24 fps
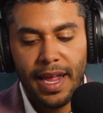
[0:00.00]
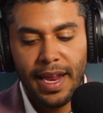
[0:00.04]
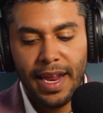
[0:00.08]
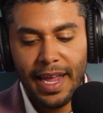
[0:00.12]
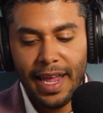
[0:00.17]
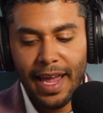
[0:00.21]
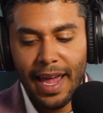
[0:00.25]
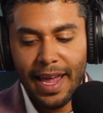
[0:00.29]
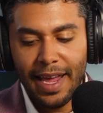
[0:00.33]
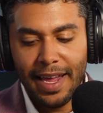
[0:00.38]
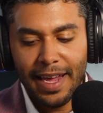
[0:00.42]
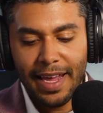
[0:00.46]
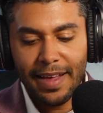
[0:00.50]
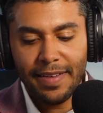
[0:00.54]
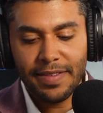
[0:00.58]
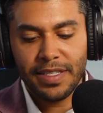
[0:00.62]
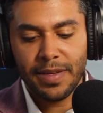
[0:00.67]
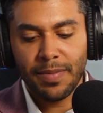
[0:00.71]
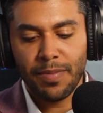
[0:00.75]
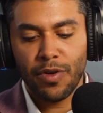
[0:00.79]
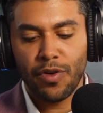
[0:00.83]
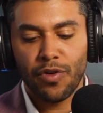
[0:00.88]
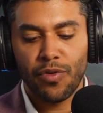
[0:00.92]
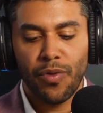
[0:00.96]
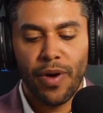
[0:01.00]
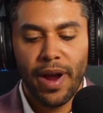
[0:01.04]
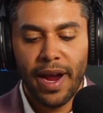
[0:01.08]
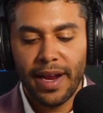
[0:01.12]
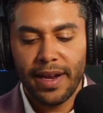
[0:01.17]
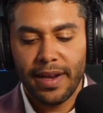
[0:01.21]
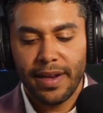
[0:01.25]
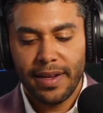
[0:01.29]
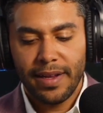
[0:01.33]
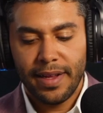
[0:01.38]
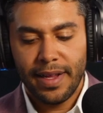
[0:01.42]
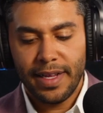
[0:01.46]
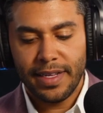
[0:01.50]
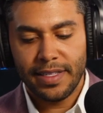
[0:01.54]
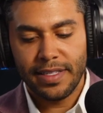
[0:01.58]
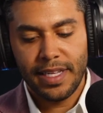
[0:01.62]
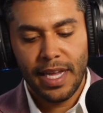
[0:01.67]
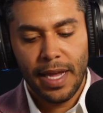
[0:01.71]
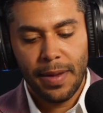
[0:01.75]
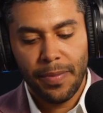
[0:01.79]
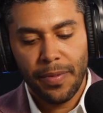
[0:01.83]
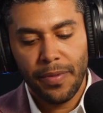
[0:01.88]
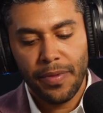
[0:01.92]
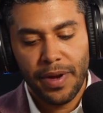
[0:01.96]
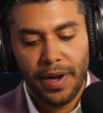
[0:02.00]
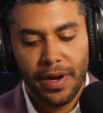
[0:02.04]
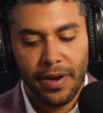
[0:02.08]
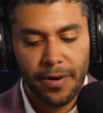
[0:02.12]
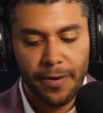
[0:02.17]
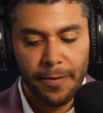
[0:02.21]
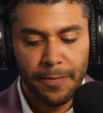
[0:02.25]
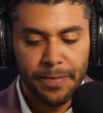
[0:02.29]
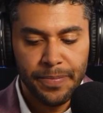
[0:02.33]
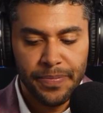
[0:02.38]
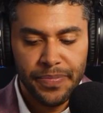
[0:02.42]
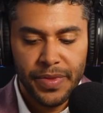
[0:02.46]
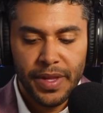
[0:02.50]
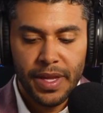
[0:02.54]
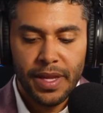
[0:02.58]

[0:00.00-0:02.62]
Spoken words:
And he gives some great example here.